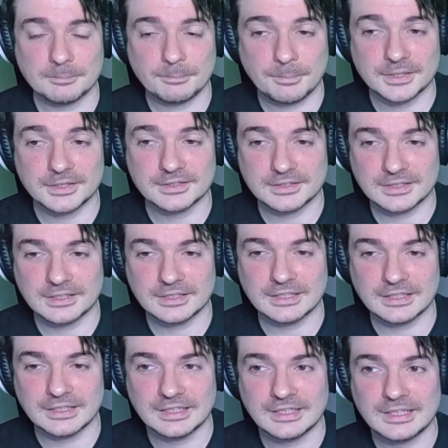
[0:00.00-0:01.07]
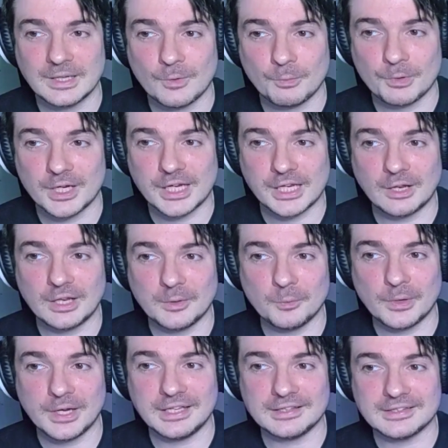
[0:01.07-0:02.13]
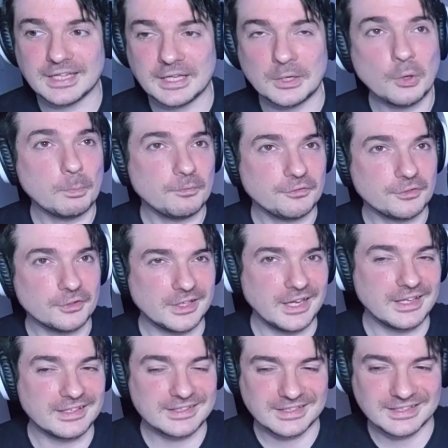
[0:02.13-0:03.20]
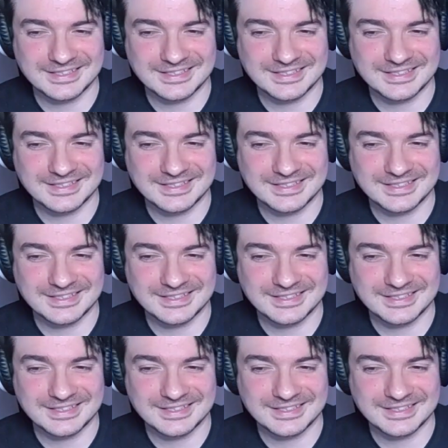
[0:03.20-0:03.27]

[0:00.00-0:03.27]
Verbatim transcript: But we can only wait and hope for that.